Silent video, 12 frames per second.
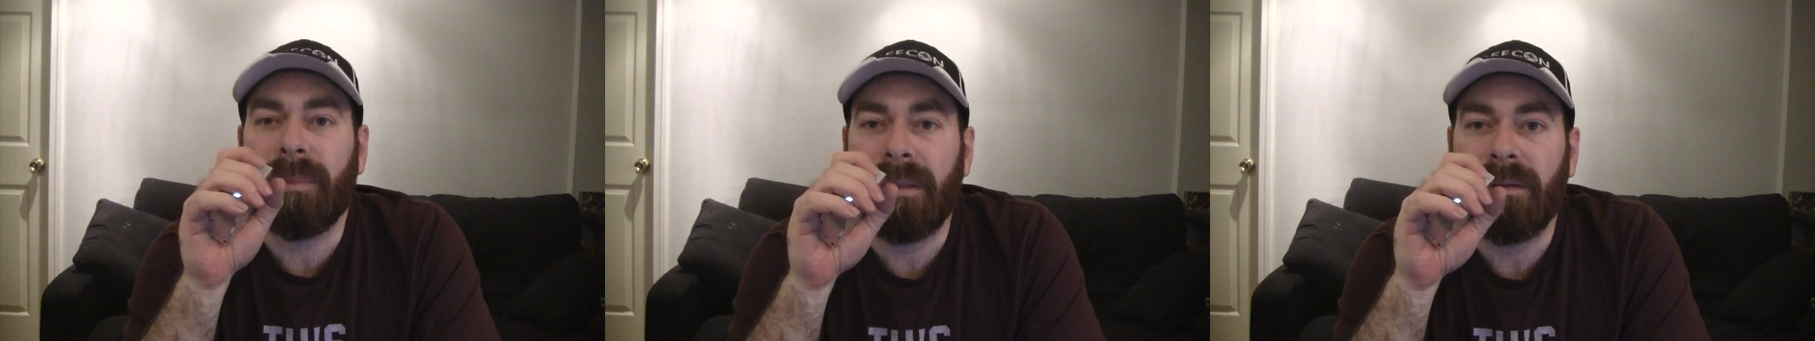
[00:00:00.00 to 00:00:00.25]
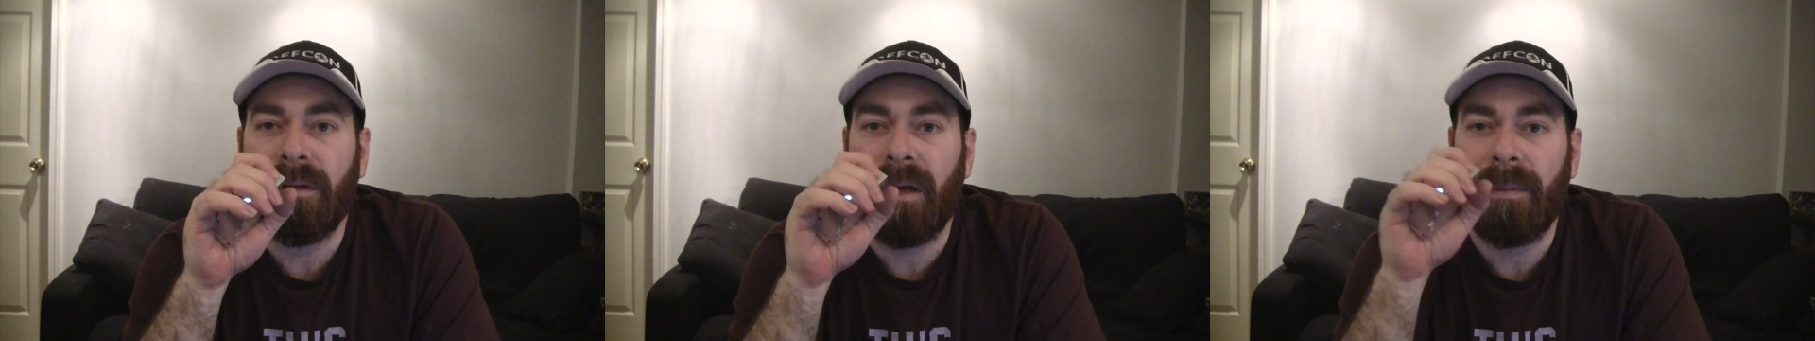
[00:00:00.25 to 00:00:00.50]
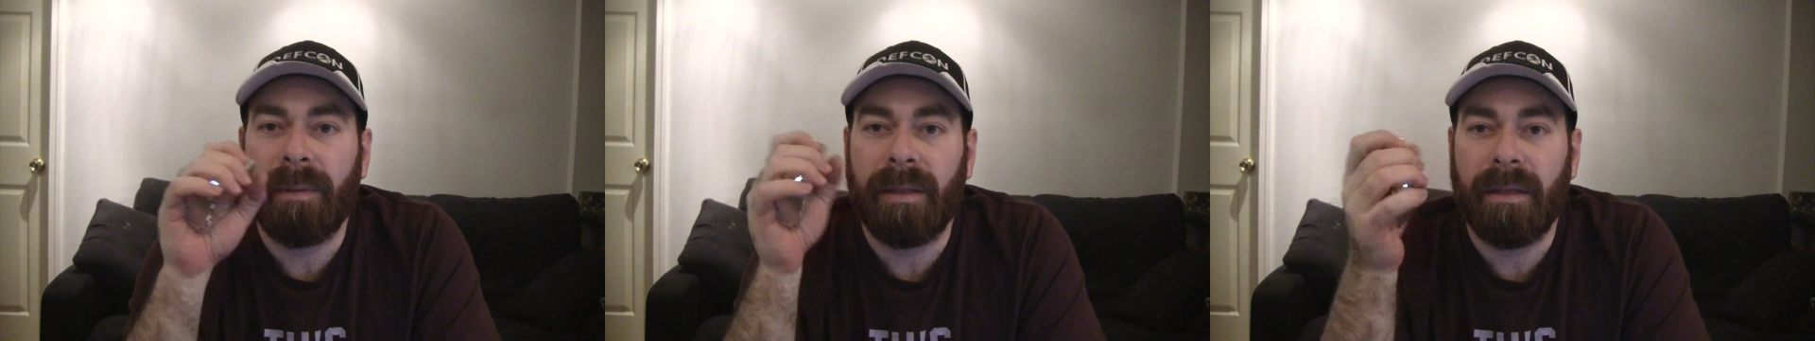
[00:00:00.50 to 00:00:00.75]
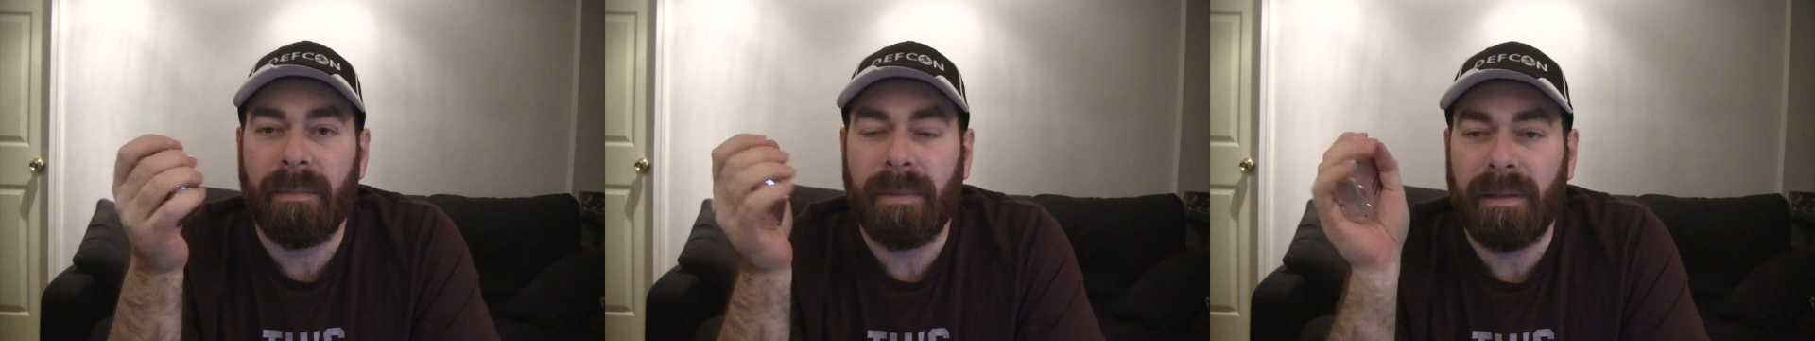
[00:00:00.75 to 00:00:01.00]
I mean, you got to be
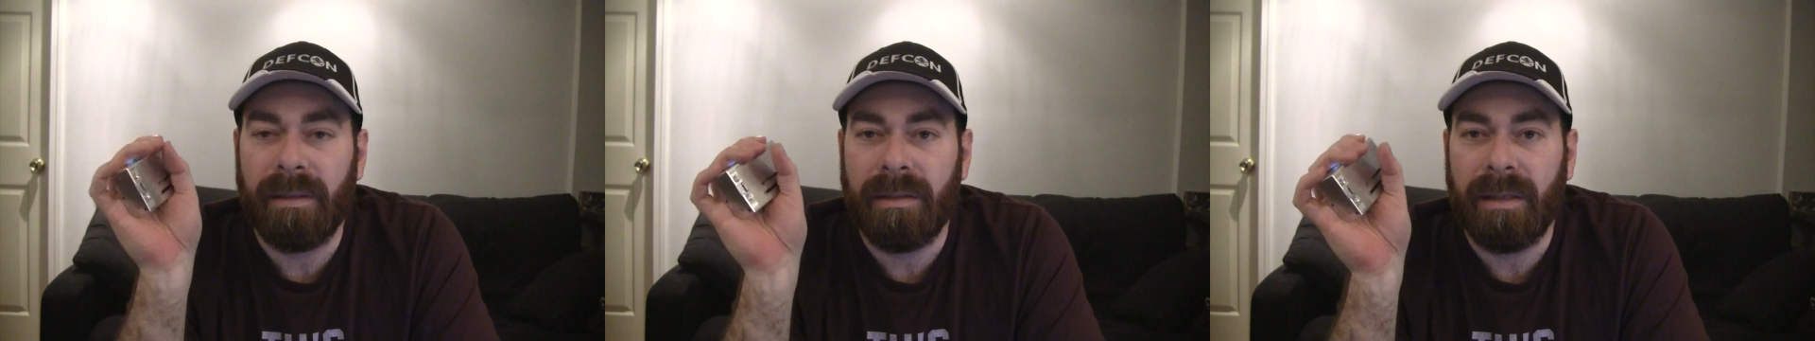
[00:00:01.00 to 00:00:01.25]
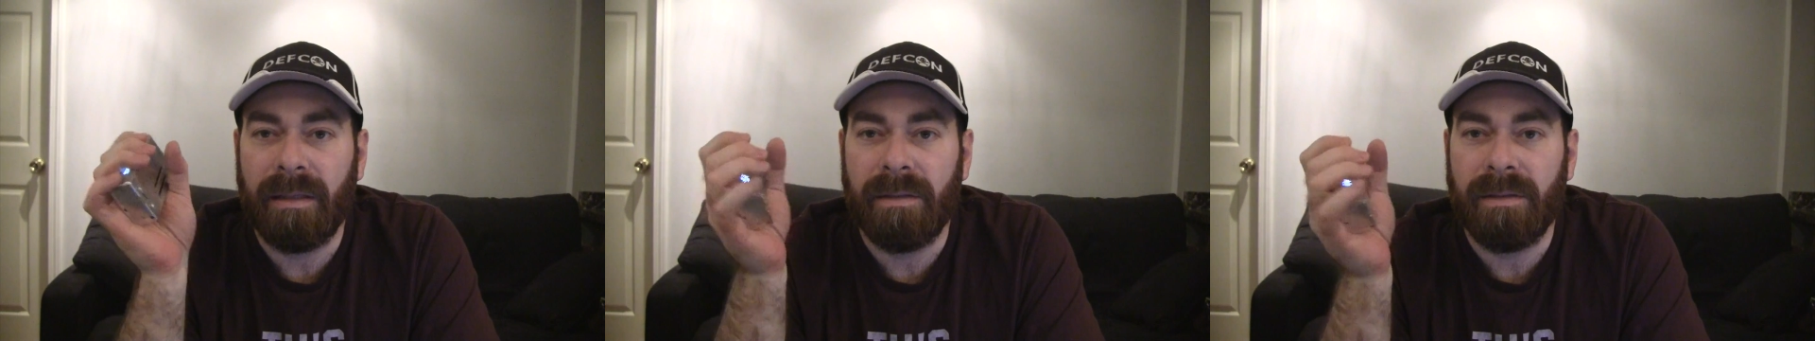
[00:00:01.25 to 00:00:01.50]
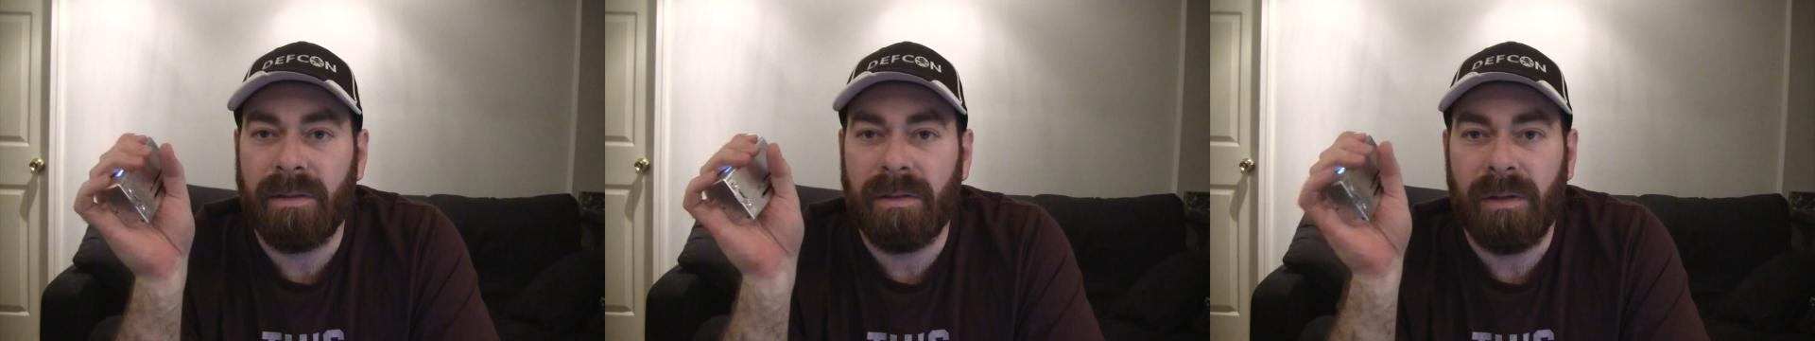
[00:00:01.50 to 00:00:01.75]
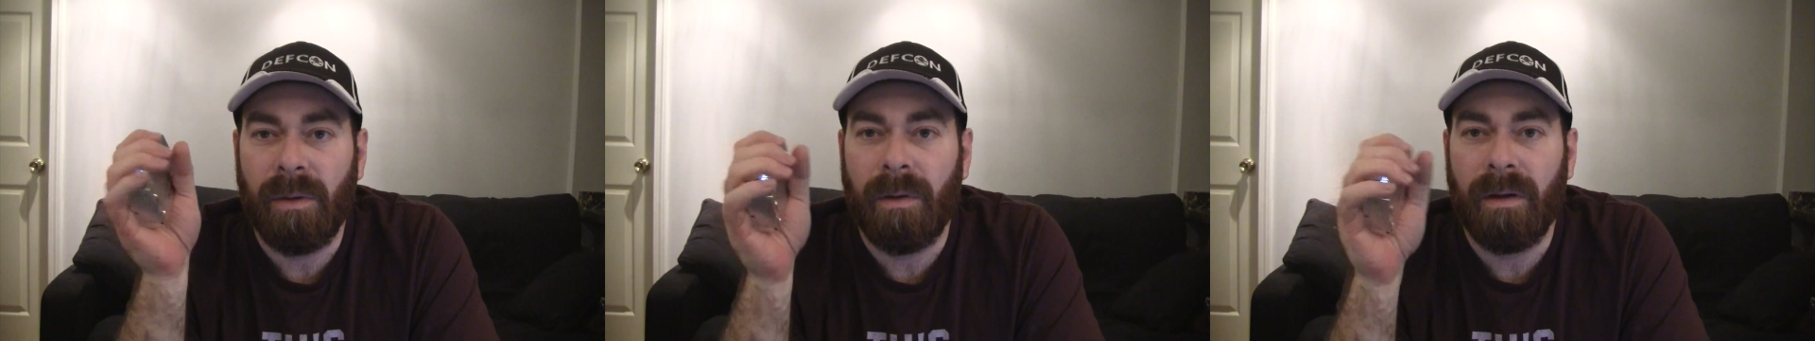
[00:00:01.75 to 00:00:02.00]
kidding me. This thing is
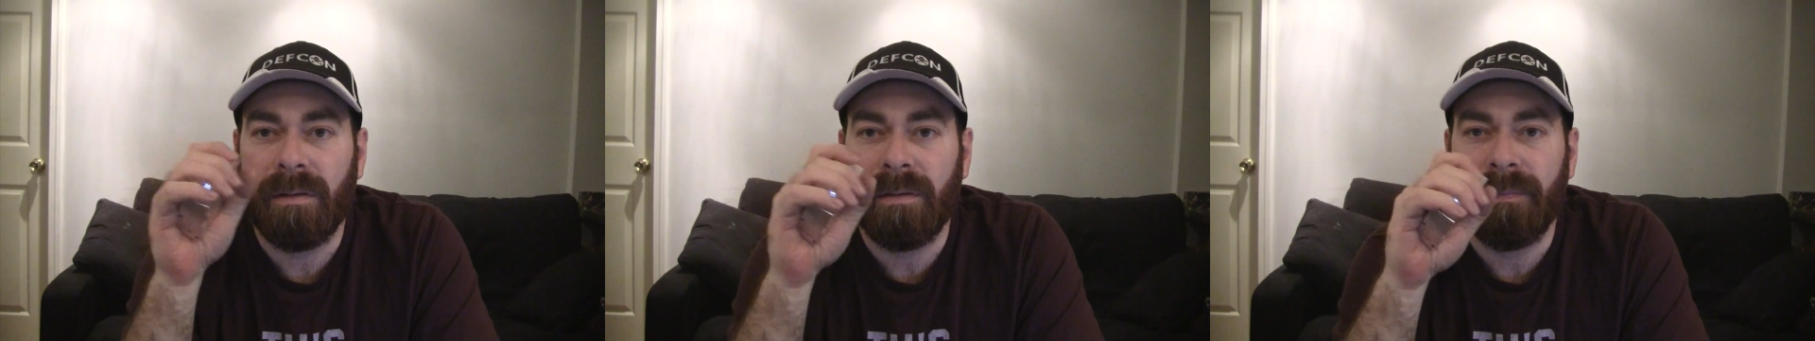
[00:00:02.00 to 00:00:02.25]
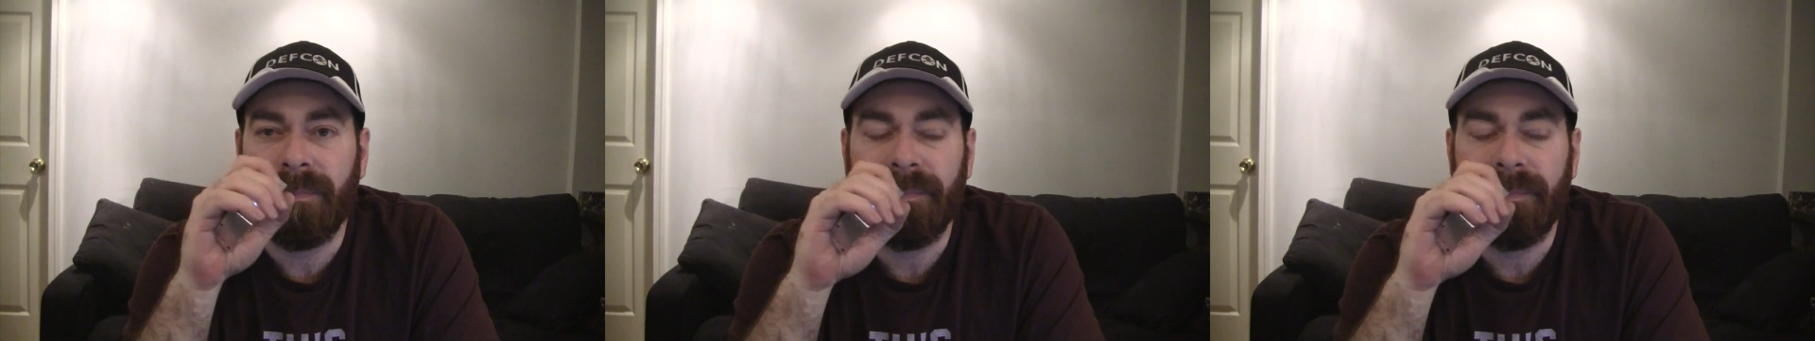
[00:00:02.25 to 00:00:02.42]
so awesome.